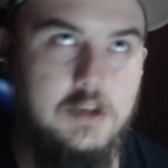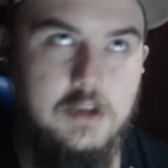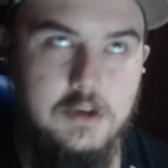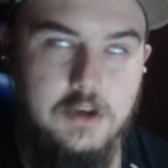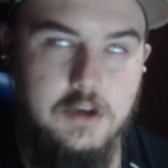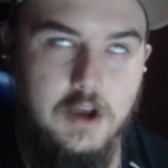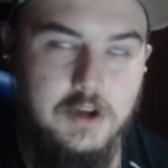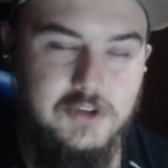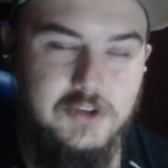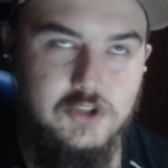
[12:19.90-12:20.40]

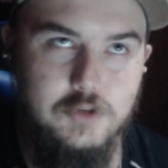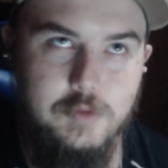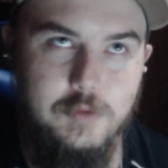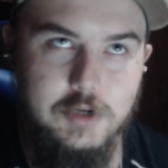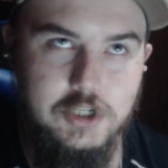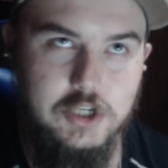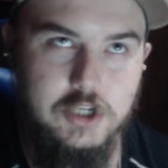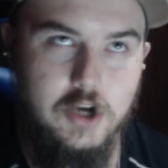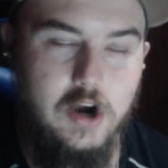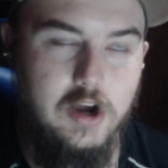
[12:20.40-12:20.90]
not so
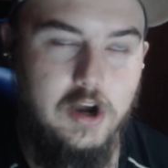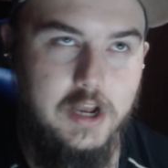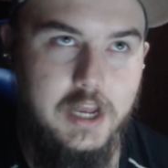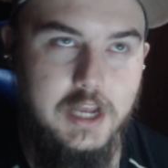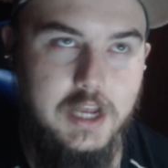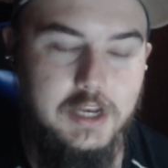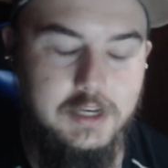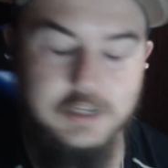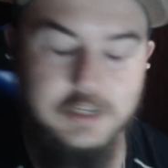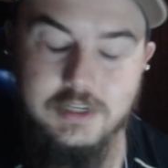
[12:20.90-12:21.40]
much
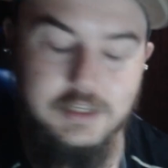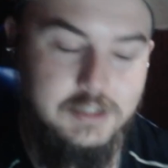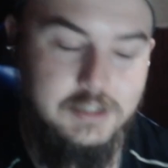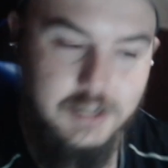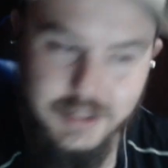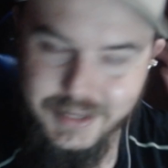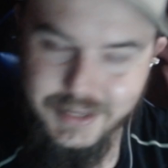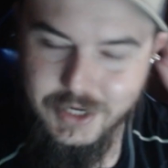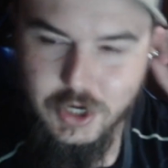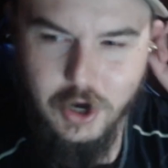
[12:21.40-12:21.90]
Caucasian. It's
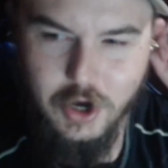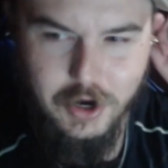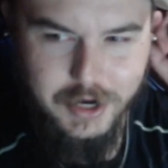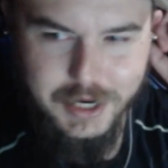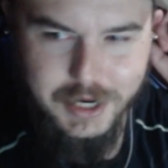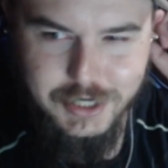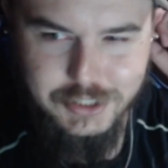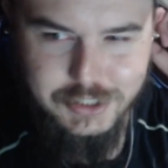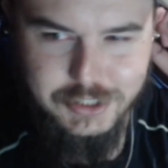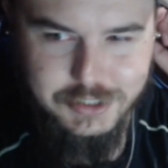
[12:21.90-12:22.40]
not like
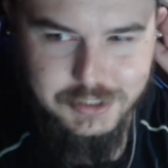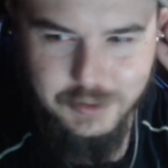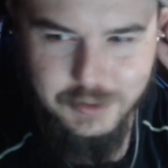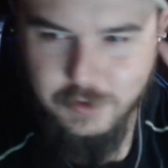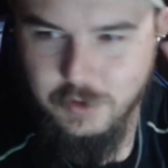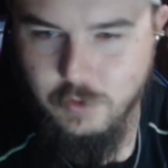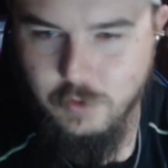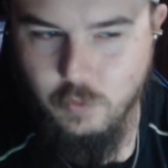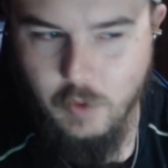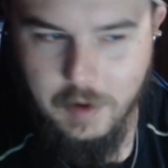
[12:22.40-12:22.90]
Caucasians, like
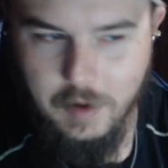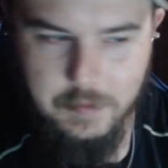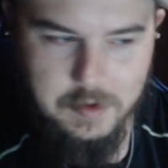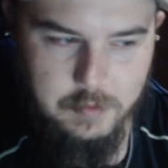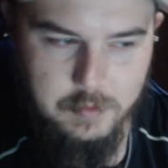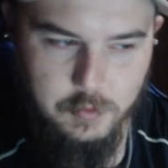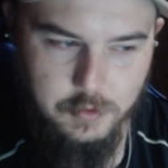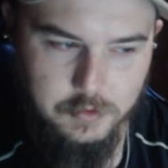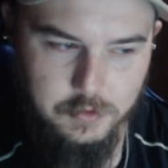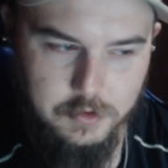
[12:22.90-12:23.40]
you know, white
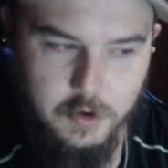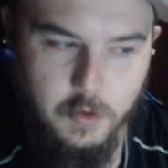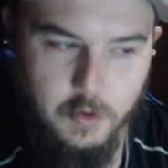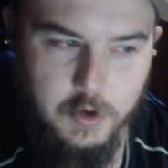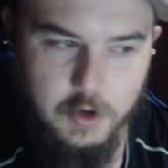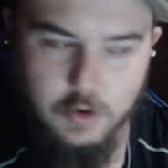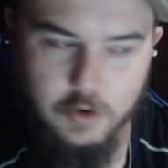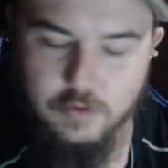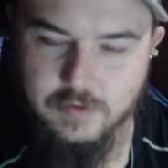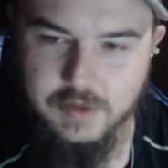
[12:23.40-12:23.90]
people
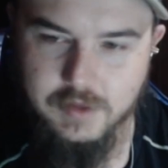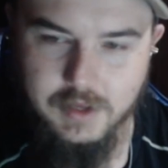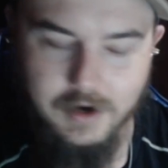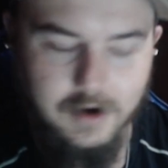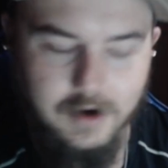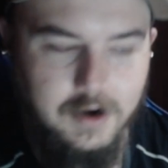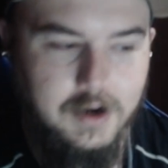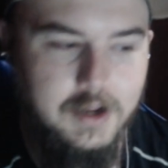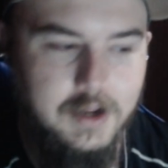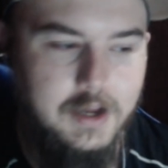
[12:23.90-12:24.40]
going over
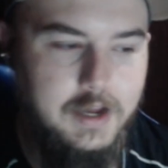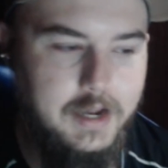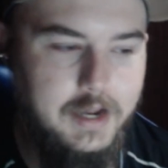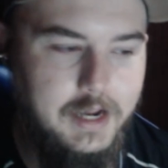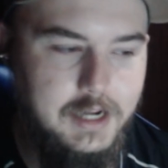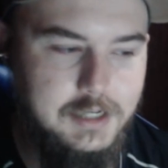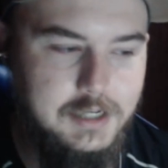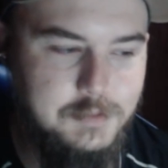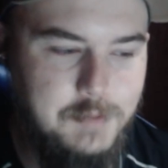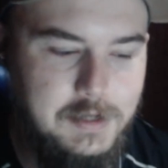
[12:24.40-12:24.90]
there.
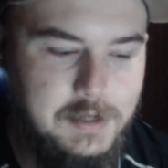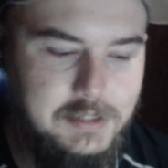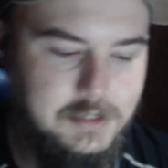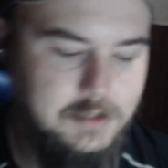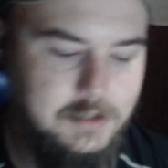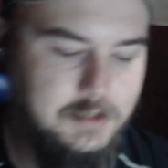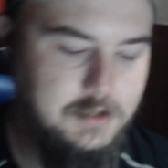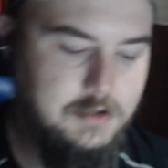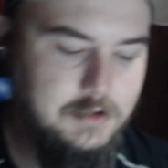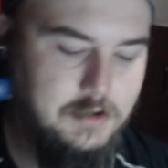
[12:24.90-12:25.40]
It's
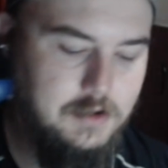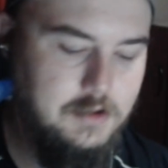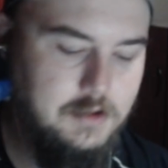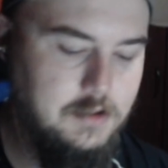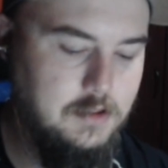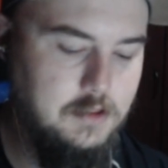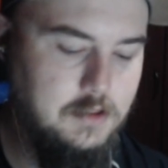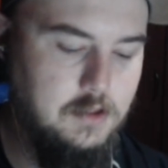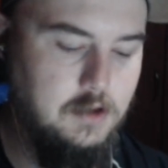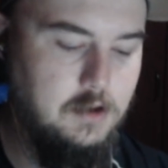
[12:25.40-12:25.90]
basically uh,
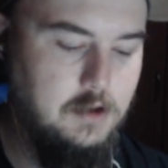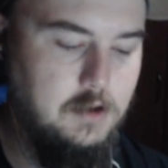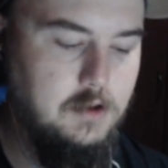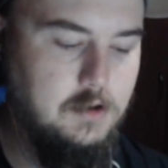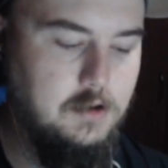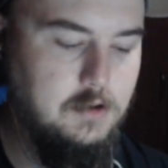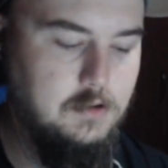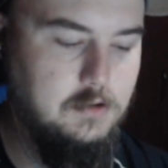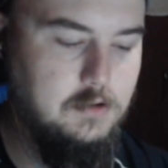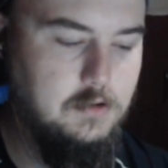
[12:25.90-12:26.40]

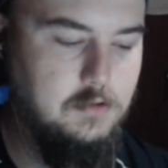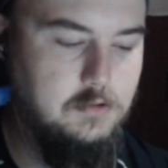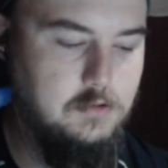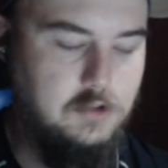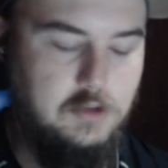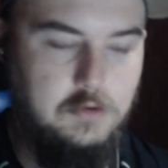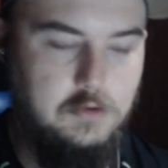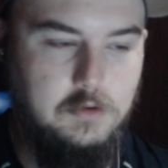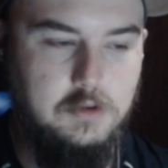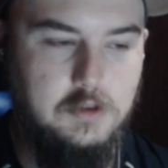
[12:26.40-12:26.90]
the
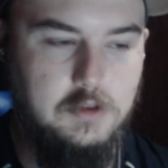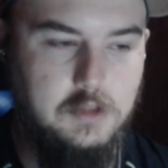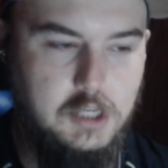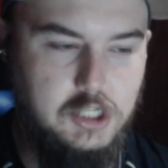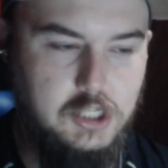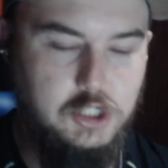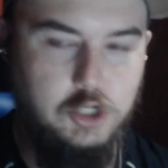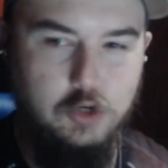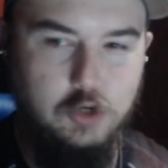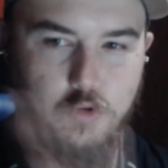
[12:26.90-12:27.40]

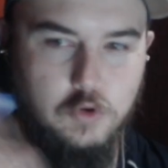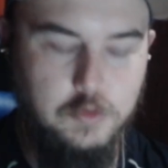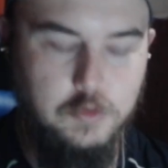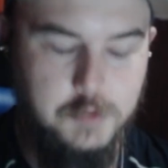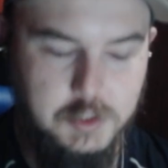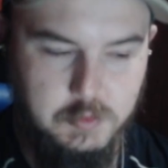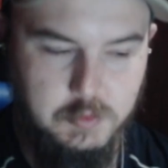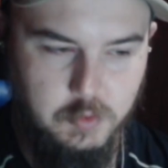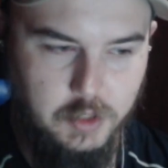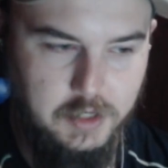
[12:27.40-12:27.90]
these two
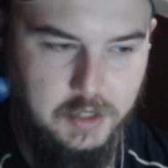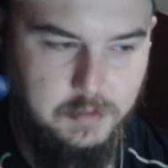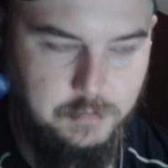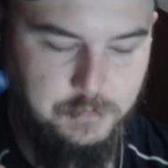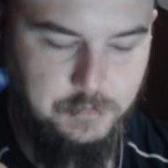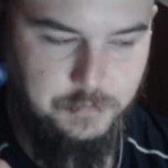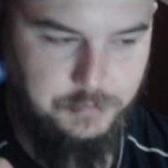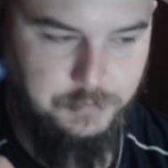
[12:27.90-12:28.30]
groups split,